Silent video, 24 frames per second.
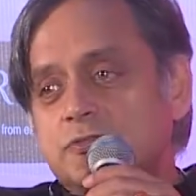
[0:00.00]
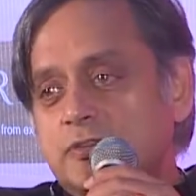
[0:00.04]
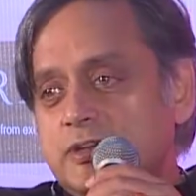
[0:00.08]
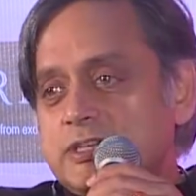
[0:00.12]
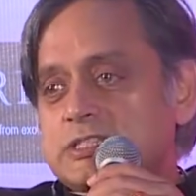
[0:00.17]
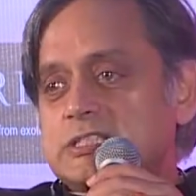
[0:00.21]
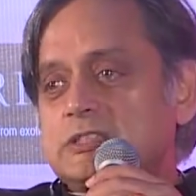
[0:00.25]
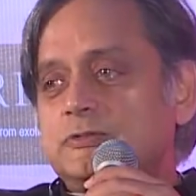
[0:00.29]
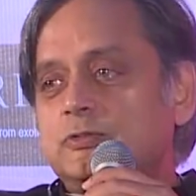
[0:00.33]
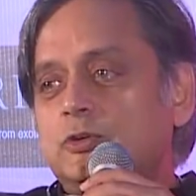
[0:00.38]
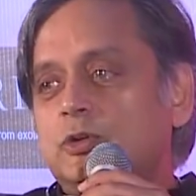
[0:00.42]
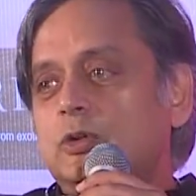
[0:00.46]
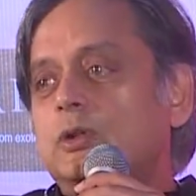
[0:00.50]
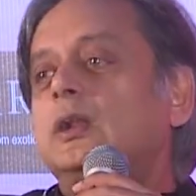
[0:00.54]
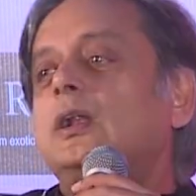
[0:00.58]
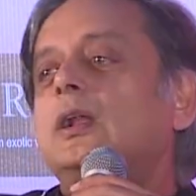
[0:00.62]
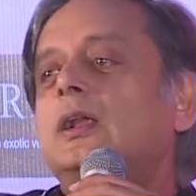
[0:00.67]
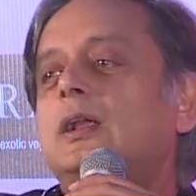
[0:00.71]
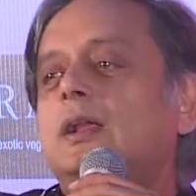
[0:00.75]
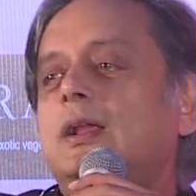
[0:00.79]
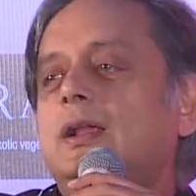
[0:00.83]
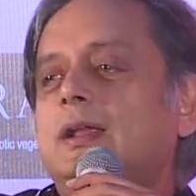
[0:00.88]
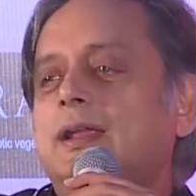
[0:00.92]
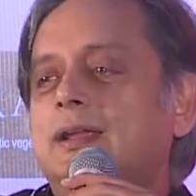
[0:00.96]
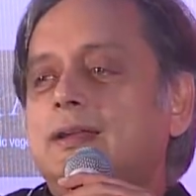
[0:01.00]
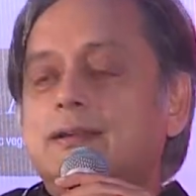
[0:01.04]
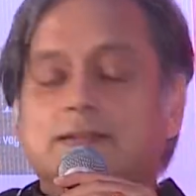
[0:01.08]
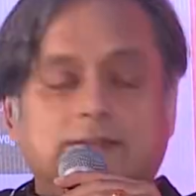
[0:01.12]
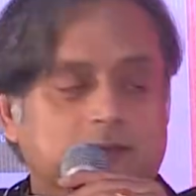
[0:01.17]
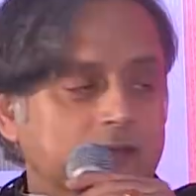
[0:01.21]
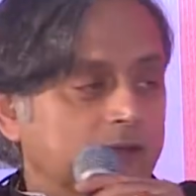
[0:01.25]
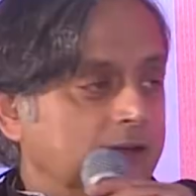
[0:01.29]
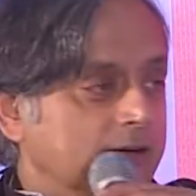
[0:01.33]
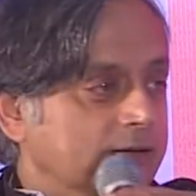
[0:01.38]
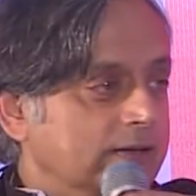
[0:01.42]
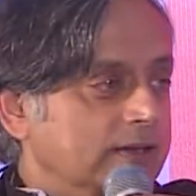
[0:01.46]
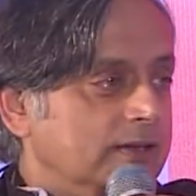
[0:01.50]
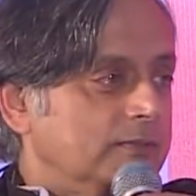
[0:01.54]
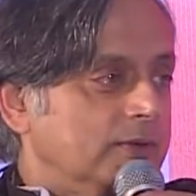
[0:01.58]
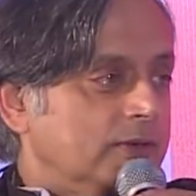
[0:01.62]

First of all, in theory,